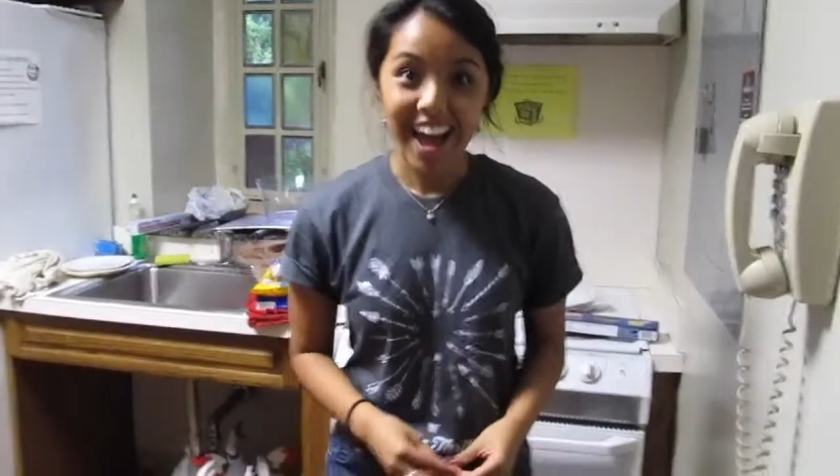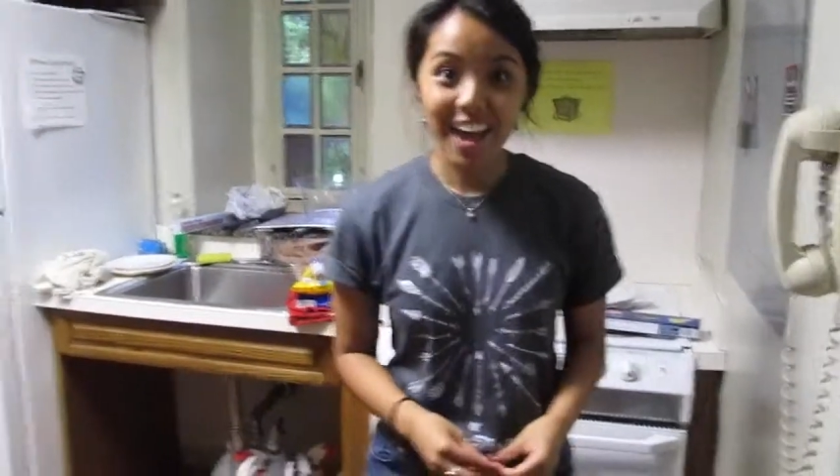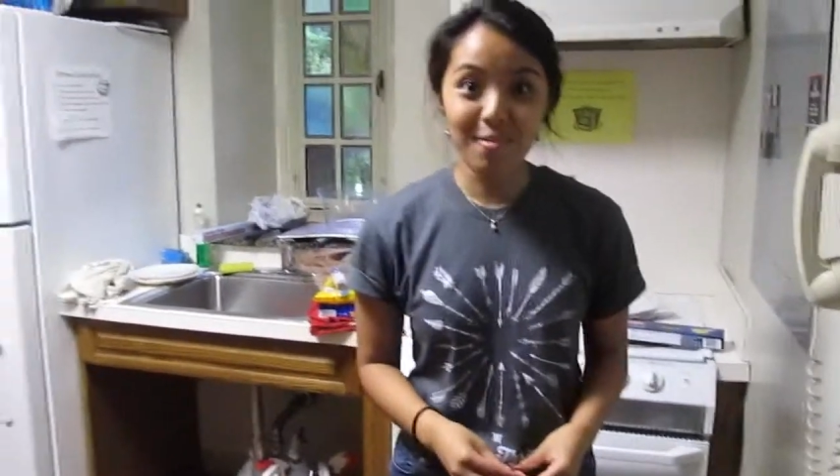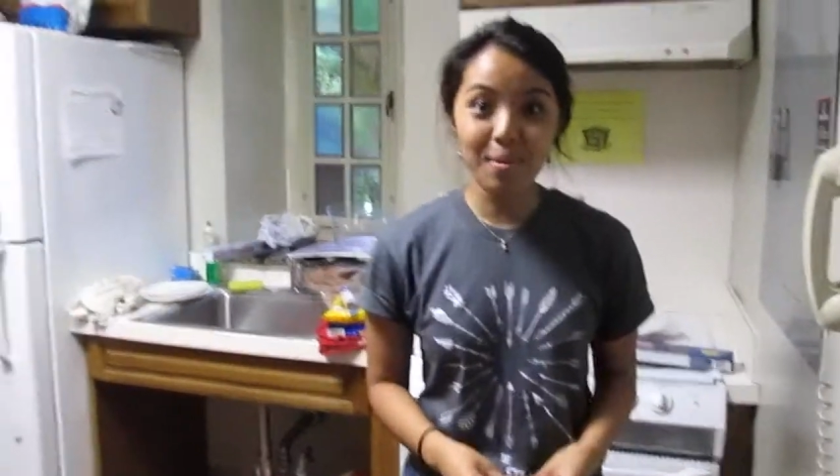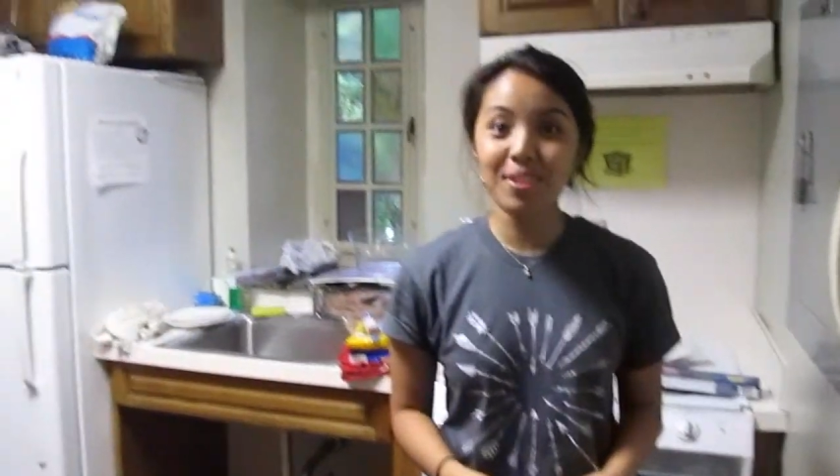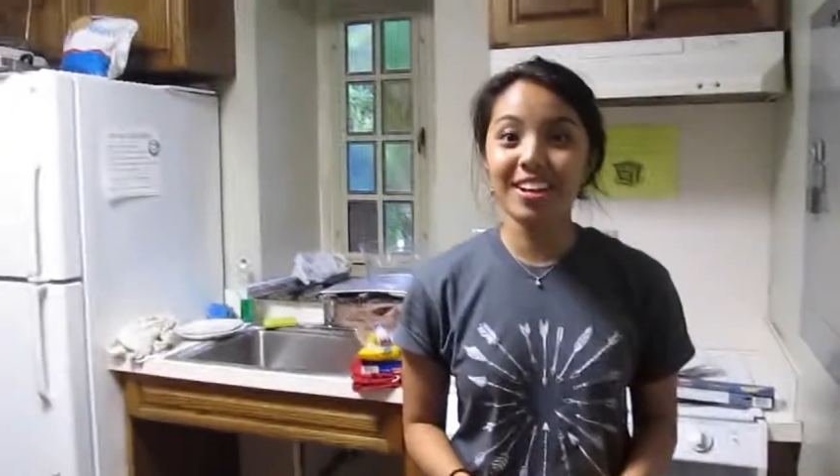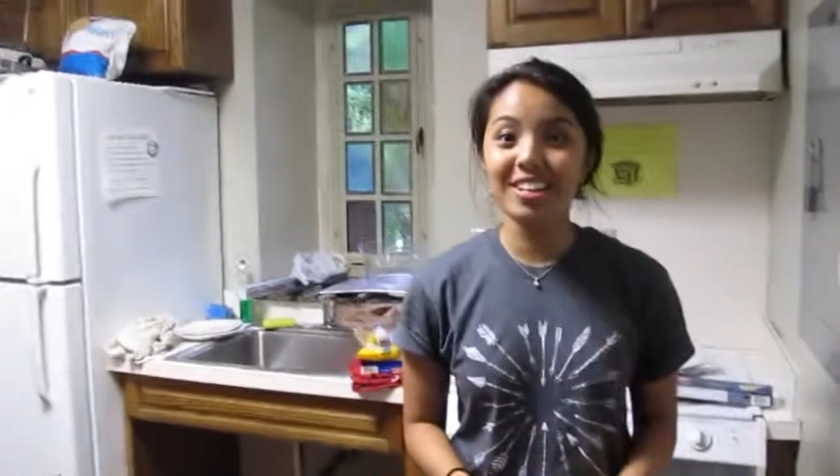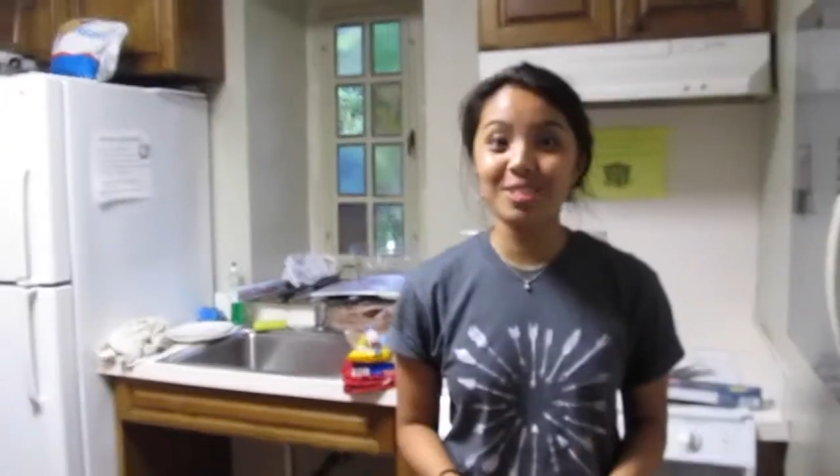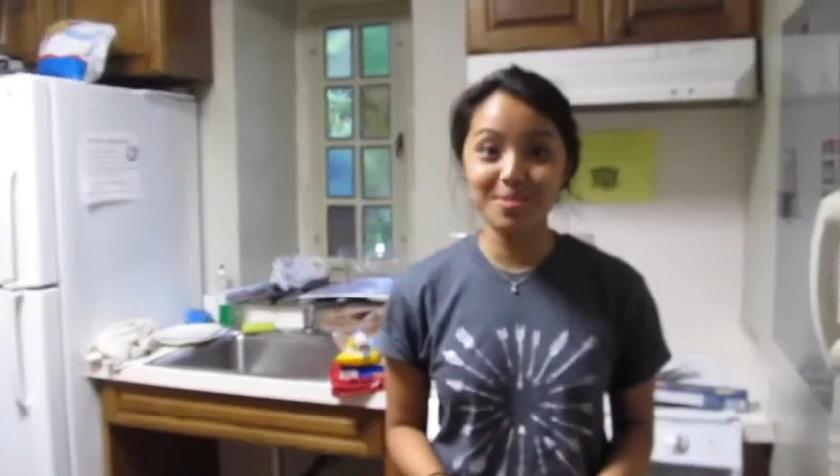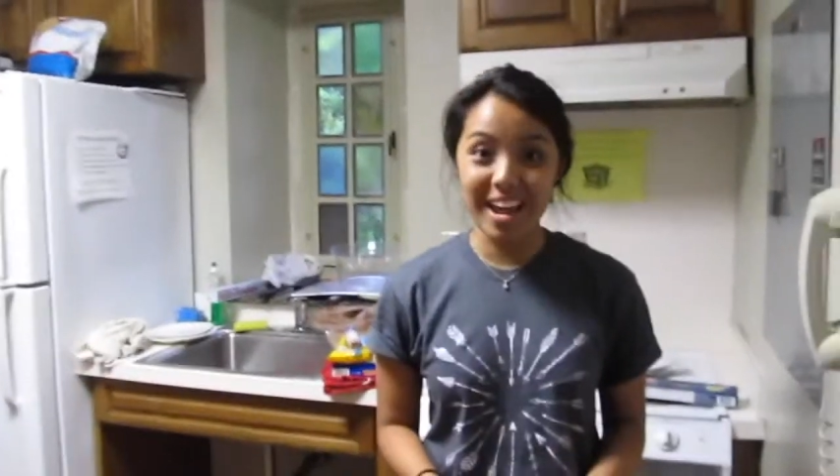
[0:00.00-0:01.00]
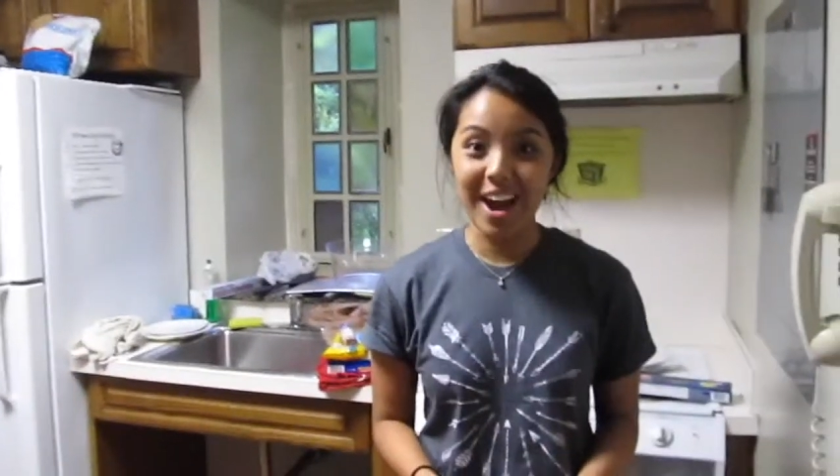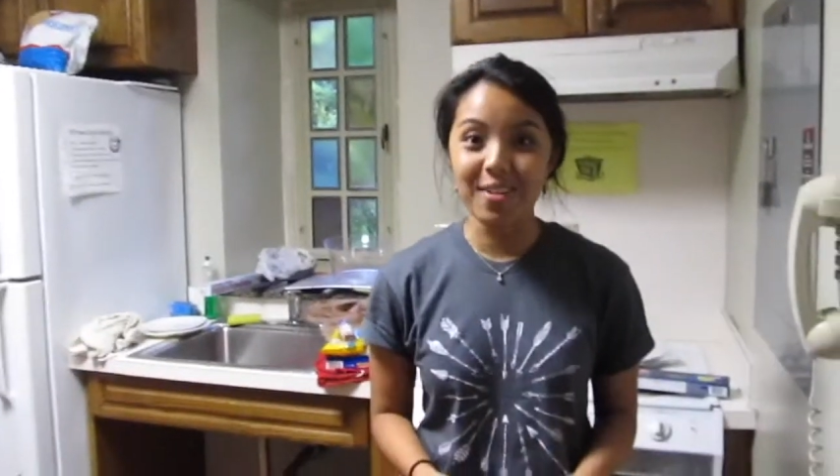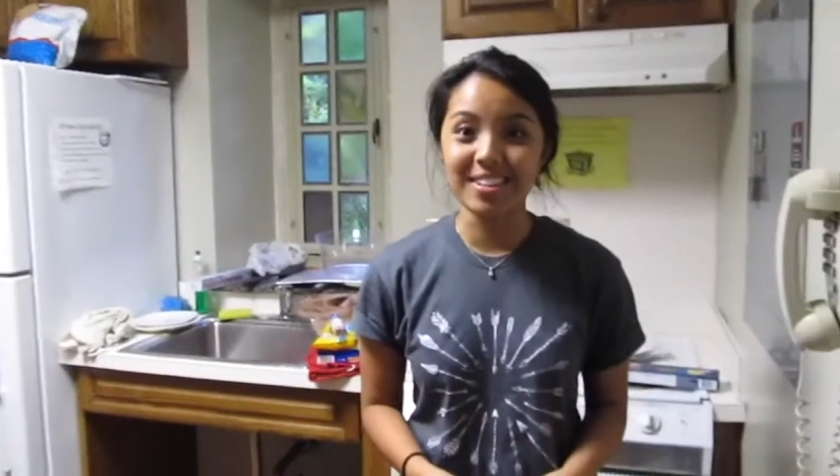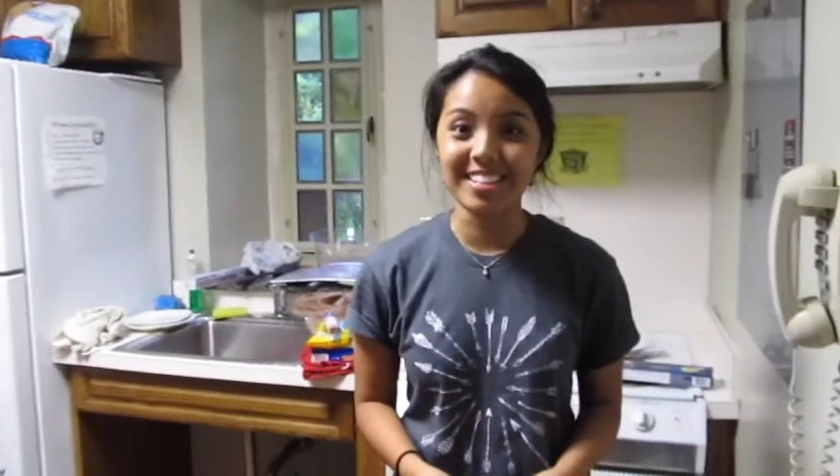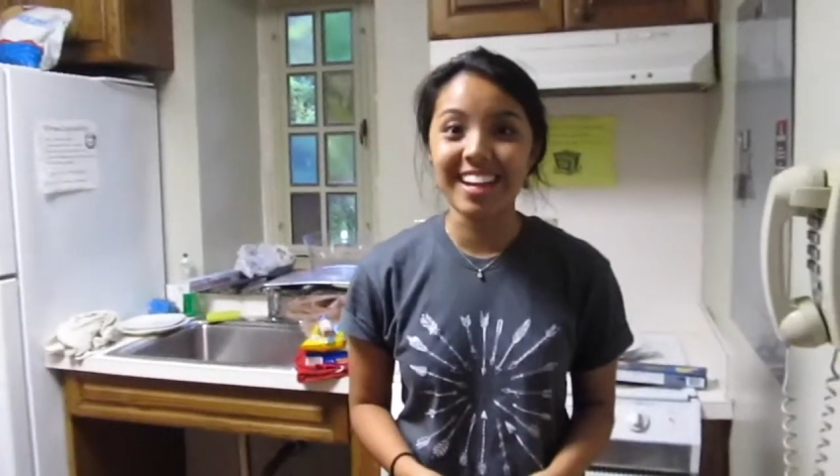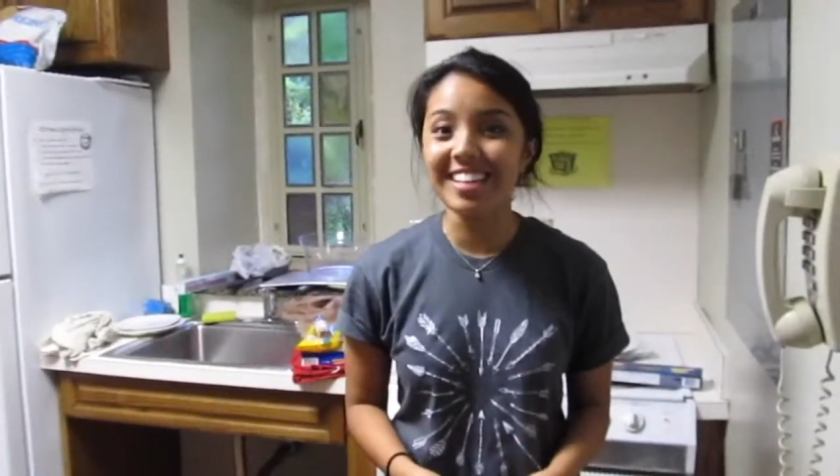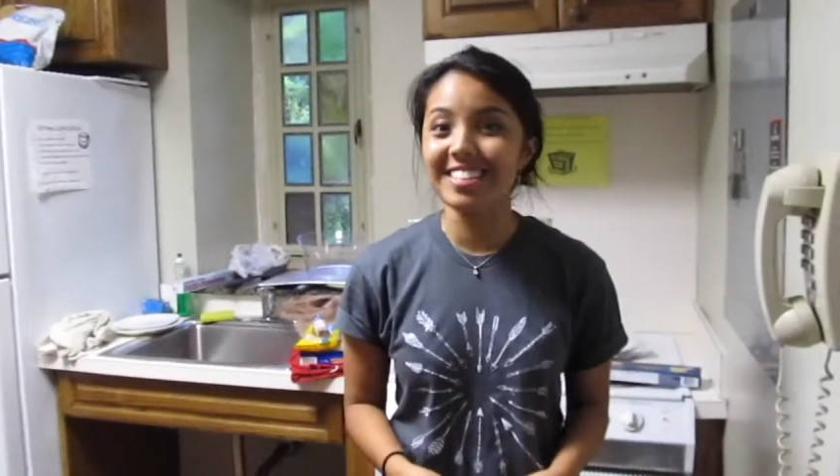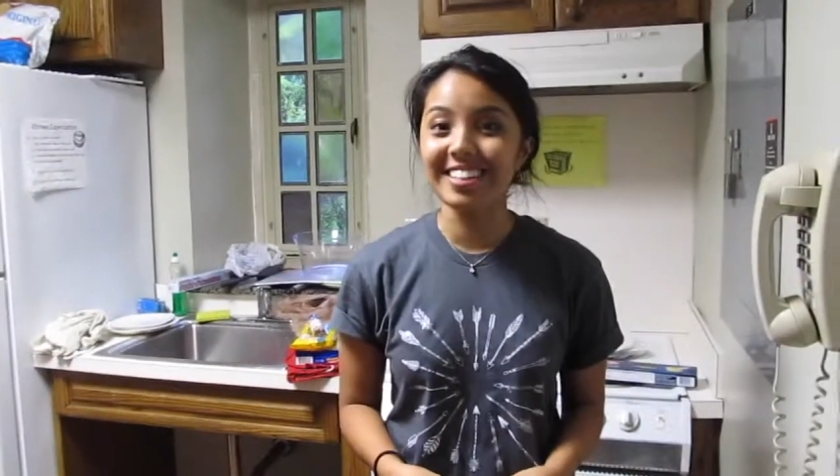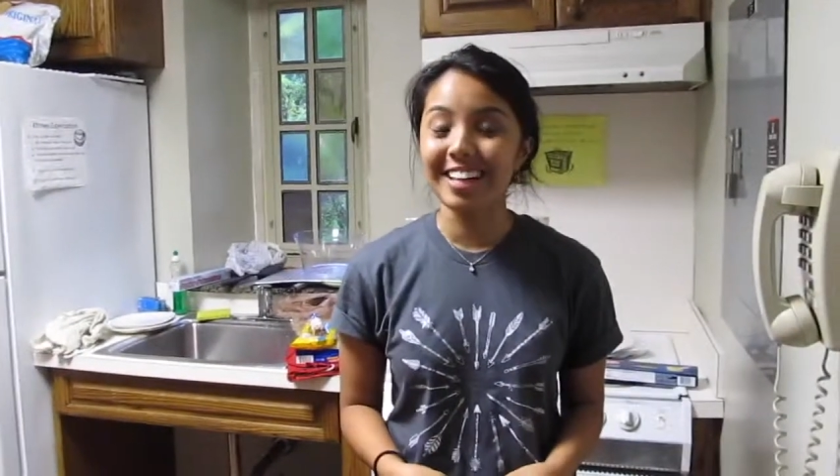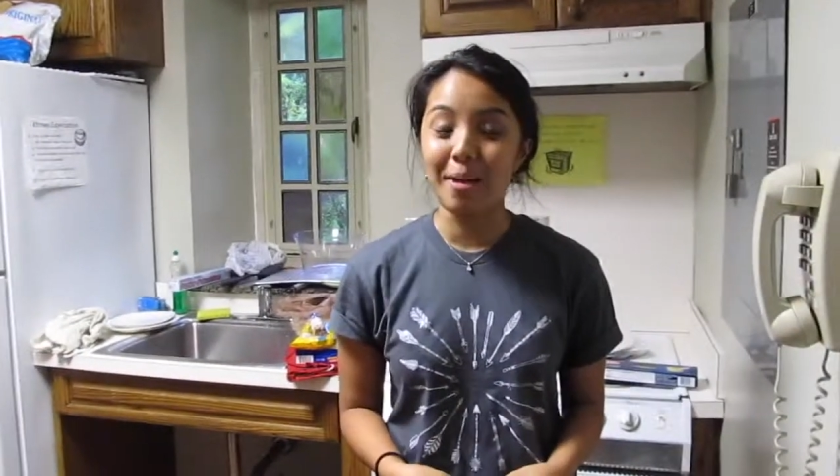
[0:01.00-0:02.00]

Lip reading: And what we're gonna do now is a nice little